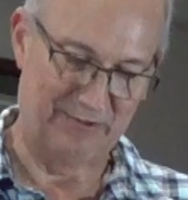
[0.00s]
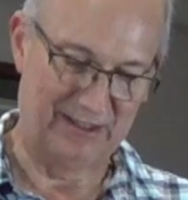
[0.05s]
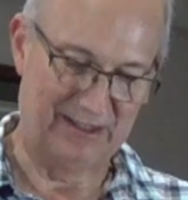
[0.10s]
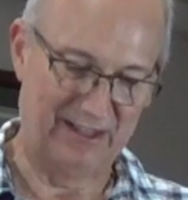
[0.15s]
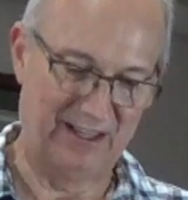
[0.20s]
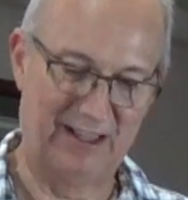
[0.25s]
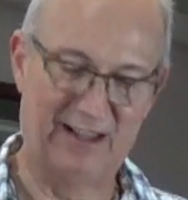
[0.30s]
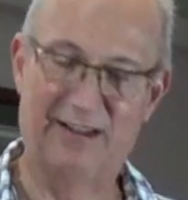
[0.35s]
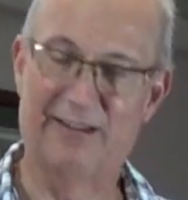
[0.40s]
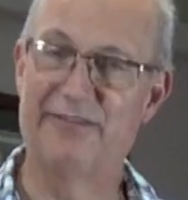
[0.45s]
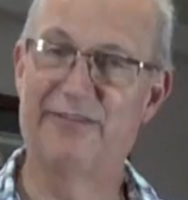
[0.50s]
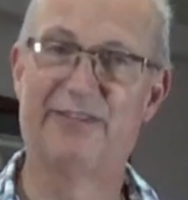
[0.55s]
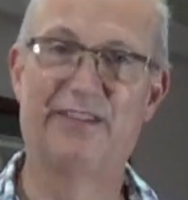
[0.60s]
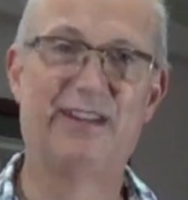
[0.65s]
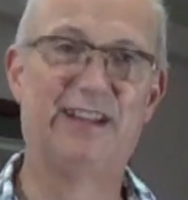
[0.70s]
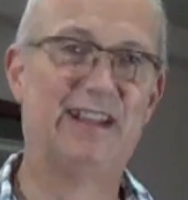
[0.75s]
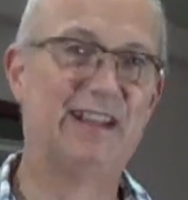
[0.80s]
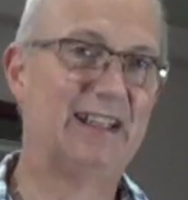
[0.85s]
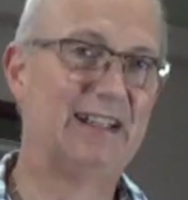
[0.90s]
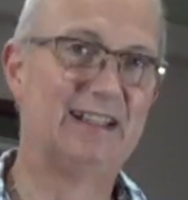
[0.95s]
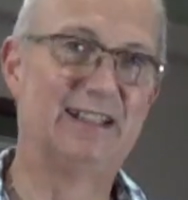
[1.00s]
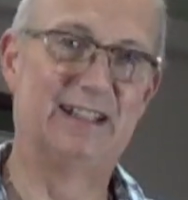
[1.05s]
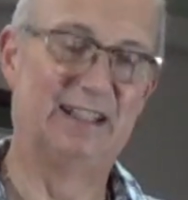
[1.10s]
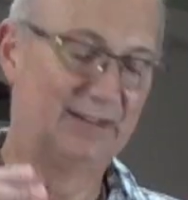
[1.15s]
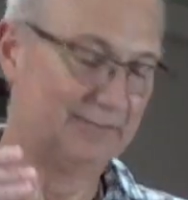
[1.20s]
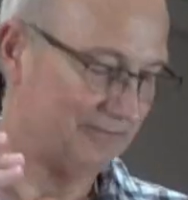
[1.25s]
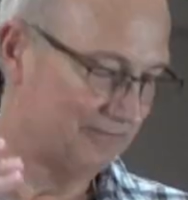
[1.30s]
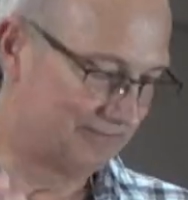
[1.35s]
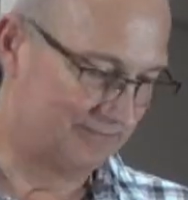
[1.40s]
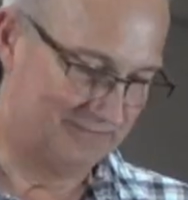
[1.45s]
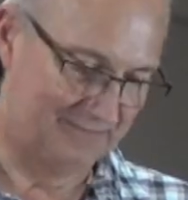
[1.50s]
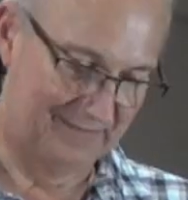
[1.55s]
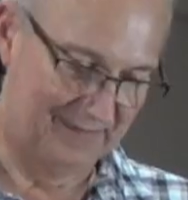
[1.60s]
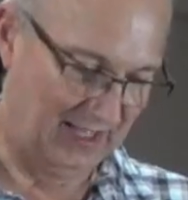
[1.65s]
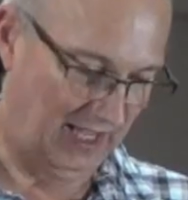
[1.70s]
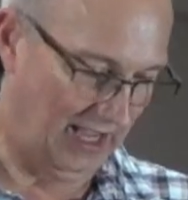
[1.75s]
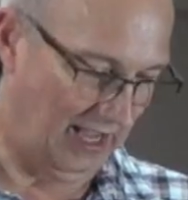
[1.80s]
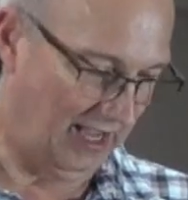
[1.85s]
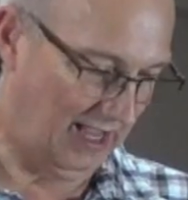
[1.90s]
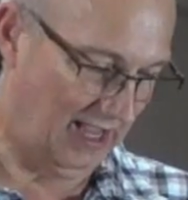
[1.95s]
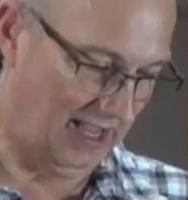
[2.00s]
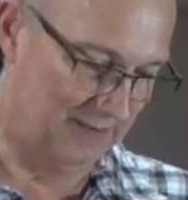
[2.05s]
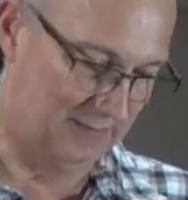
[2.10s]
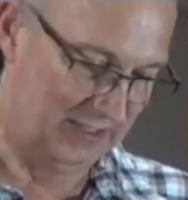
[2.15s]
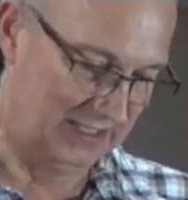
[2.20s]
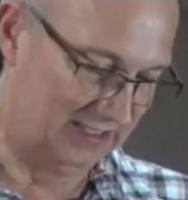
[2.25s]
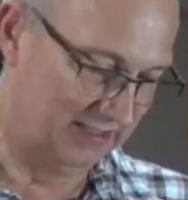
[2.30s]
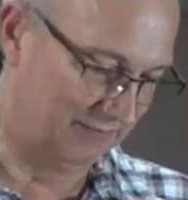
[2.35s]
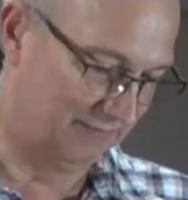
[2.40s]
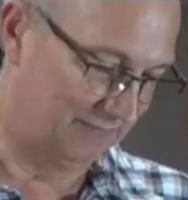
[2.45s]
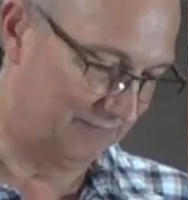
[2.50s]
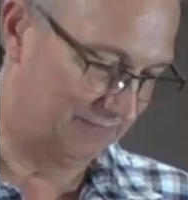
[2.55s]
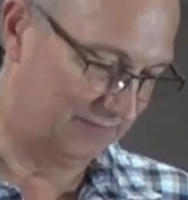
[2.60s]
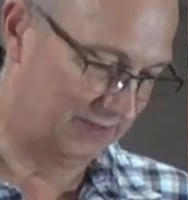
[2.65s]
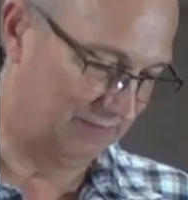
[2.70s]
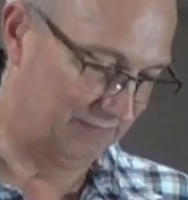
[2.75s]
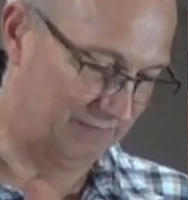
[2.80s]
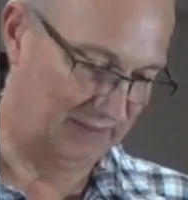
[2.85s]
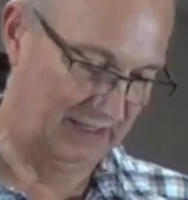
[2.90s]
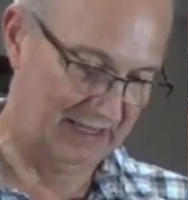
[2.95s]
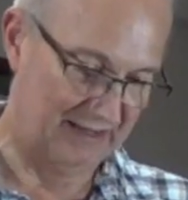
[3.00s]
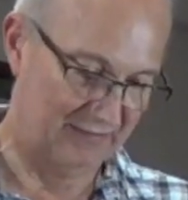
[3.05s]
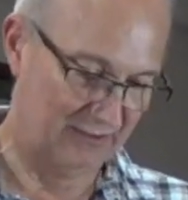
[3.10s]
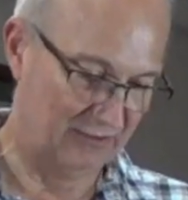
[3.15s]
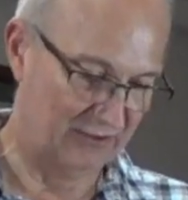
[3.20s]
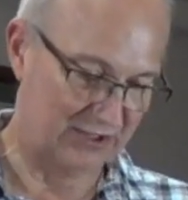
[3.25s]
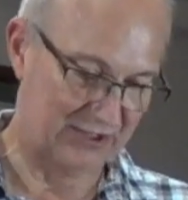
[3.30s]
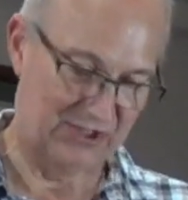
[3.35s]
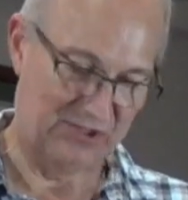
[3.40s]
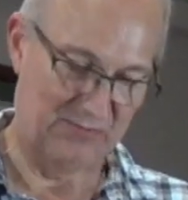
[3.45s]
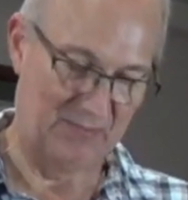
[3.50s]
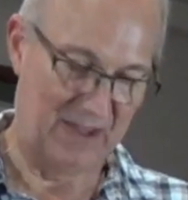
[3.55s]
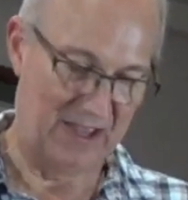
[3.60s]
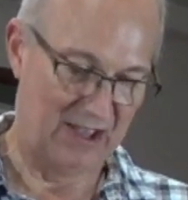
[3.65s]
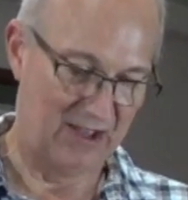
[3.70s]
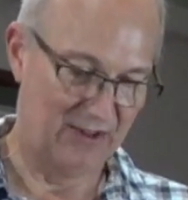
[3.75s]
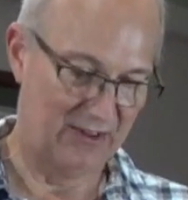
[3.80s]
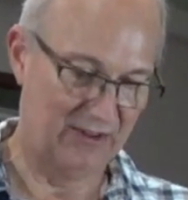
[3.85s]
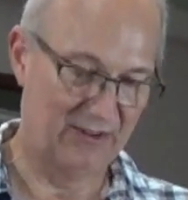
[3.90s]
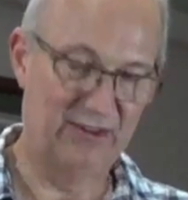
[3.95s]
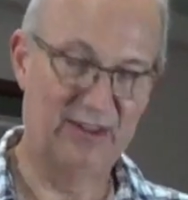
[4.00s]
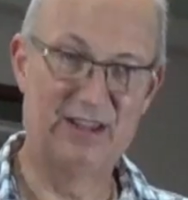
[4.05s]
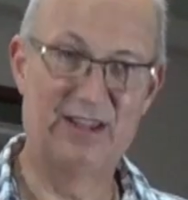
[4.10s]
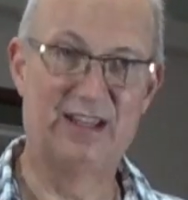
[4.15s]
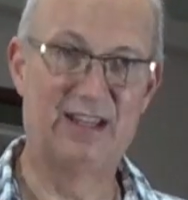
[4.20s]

with love. I mean, the flavor, the smell.